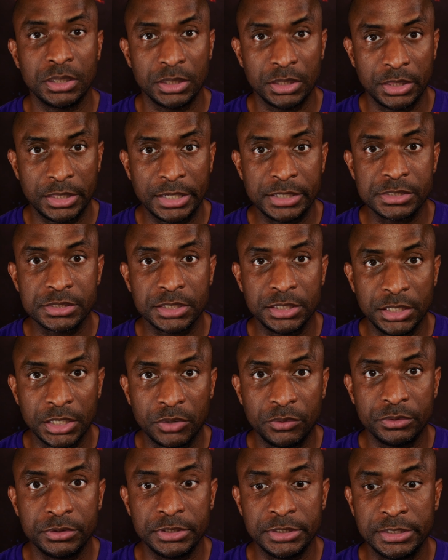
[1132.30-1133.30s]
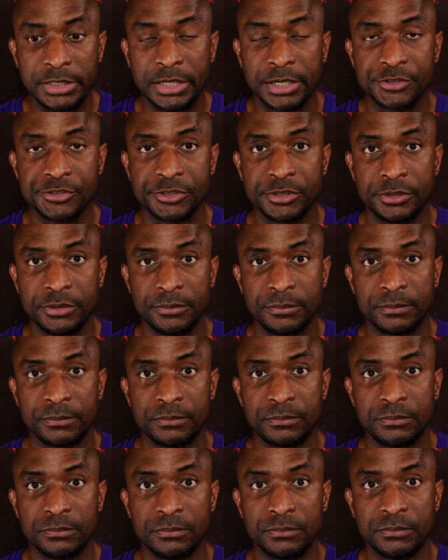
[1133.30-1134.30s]
that is iniquity in action.
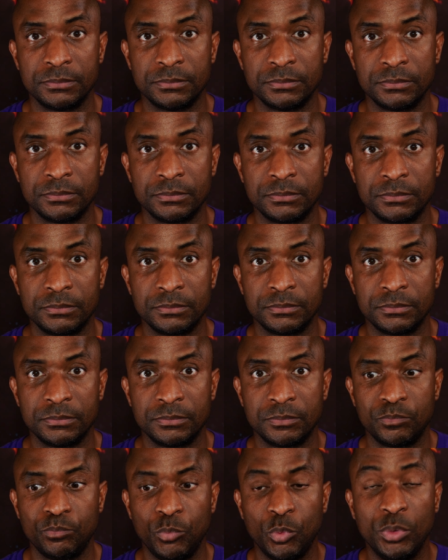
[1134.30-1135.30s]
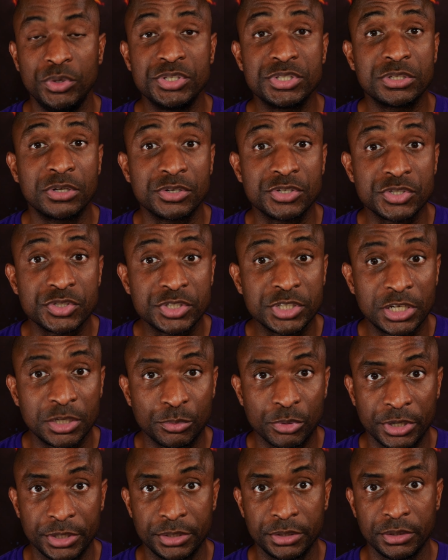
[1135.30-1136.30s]
When you start
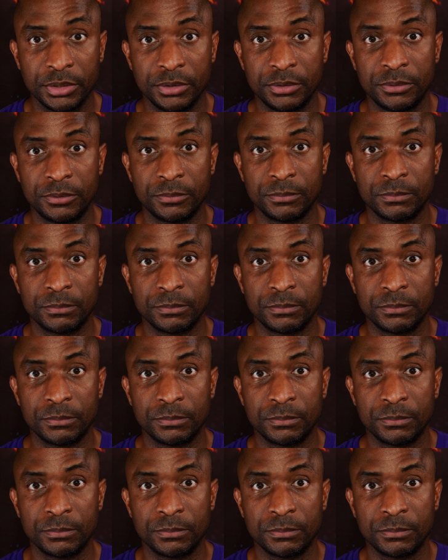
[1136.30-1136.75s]
celebrating it,